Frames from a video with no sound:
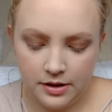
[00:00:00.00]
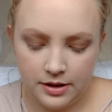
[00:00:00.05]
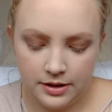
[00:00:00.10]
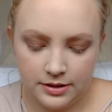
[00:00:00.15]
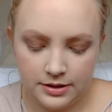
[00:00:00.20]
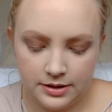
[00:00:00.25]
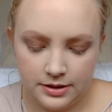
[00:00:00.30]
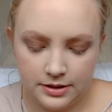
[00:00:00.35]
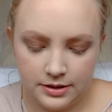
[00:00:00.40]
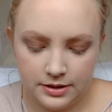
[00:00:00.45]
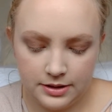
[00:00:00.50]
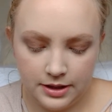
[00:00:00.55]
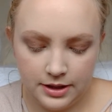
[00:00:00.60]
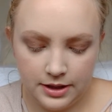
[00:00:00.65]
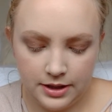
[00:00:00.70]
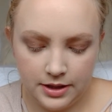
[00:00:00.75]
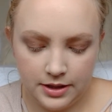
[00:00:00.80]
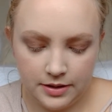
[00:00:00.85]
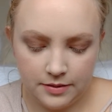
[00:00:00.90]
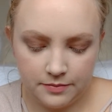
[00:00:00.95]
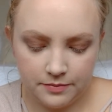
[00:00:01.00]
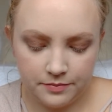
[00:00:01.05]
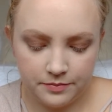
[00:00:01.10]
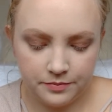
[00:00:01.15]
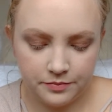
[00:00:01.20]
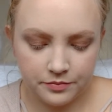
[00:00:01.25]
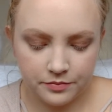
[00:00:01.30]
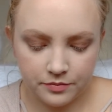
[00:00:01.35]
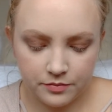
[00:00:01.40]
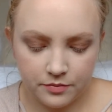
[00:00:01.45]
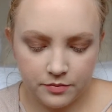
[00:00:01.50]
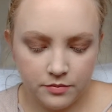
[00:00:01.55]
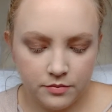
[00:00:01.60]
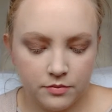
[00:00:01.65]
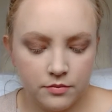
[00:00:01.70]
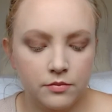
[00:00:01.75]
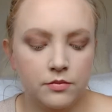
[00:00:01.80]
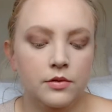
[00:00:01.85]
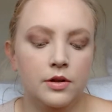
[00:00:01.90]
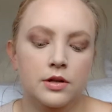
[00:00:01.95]
Let's see.
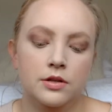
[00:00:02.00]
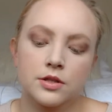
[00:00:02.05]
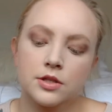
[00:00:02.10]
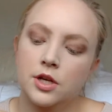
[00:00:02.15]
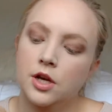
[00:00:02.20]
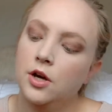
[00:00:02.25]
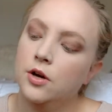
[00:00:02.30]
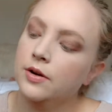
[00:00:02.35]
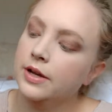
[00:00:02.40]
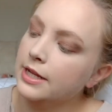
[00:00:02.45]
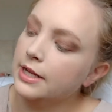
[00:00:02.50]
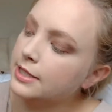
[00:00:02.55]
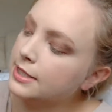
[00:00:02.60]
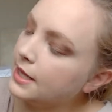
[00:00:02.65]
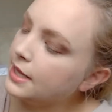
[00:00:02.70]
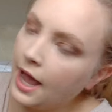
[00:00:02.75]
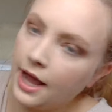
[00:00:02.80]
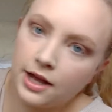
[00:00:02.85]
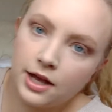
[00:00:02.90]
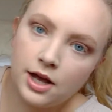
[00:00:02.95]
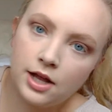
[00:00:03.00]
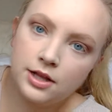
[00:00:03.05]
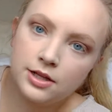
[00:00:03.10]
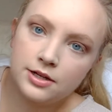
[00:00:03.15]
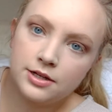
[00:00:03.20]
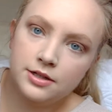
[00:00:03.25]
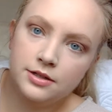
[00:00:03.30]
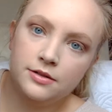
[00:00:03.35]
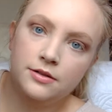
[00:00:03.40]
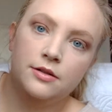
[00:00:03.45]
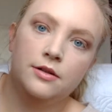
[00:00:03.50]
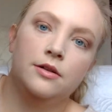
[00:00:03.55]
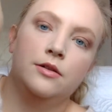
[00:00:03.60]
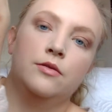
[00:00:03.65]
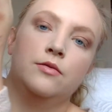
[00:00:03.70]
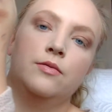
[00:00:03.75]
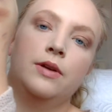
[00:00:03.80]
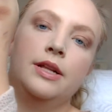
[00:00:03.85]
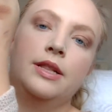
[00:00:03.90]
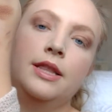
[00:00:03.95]
So it's that color
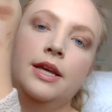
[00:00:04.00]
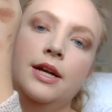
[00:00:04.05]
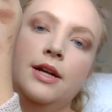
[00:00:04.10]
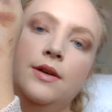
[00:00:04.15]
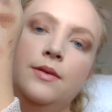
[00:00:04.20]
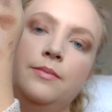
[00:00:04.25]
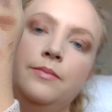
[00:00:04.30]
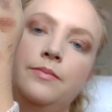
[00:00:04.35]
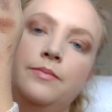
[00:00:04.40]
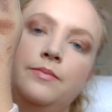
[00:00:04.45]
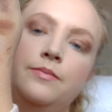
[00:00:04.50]
right there.